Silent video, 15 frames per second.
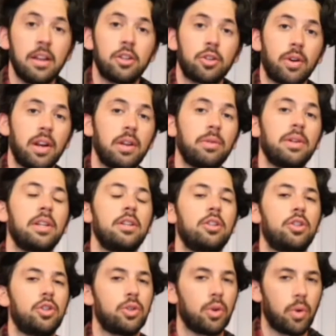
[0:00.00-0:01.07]
Try to
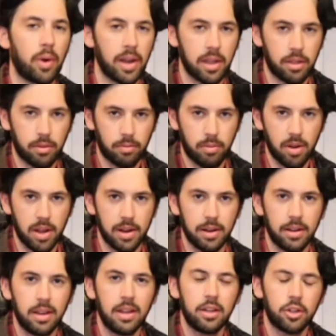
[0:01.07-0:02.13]
enjoy the run.